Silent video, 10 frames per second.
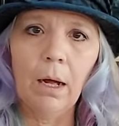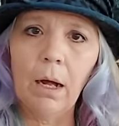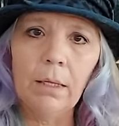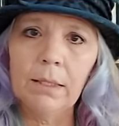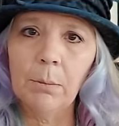
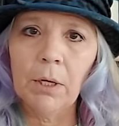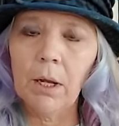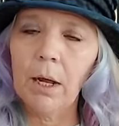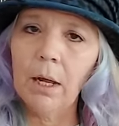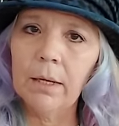all summer
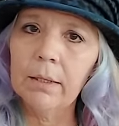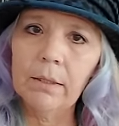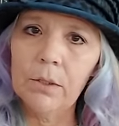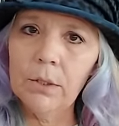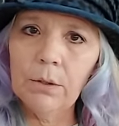long
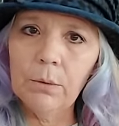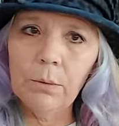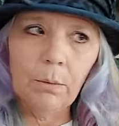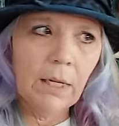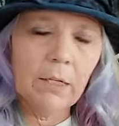
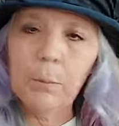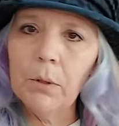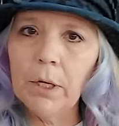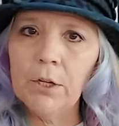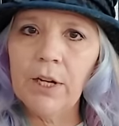to
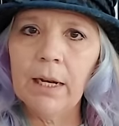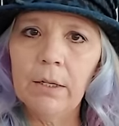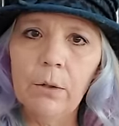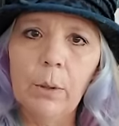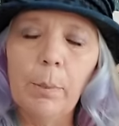explore
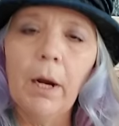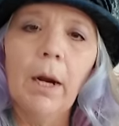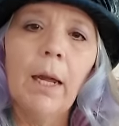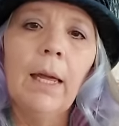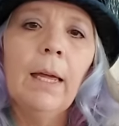Shenandoah
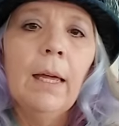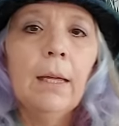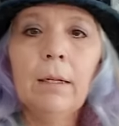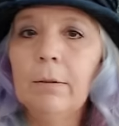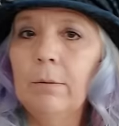Park.
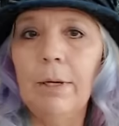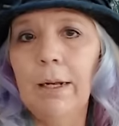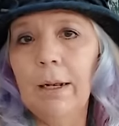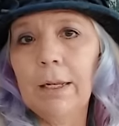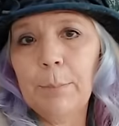Why
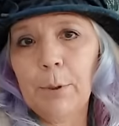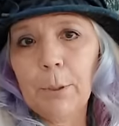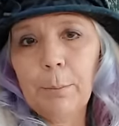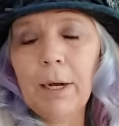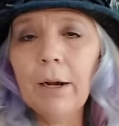not
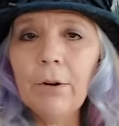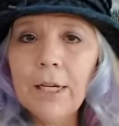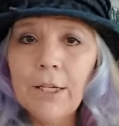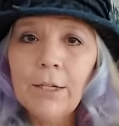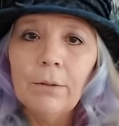explore
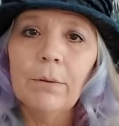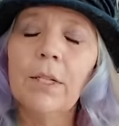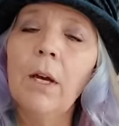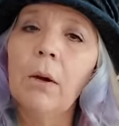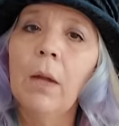pottery too?
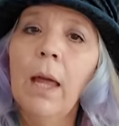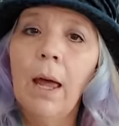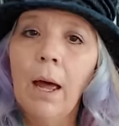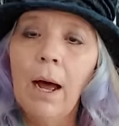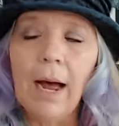So
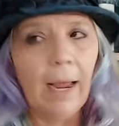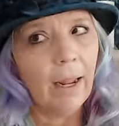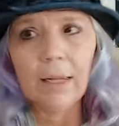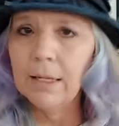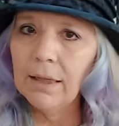I
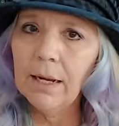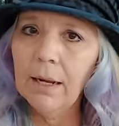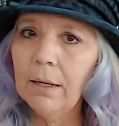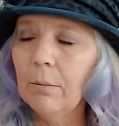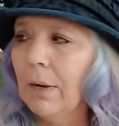got to
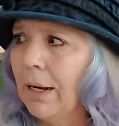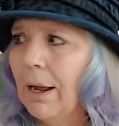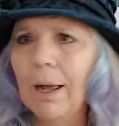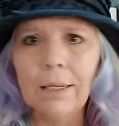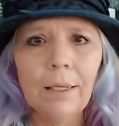thinking, why
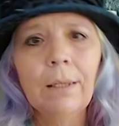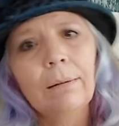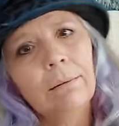not?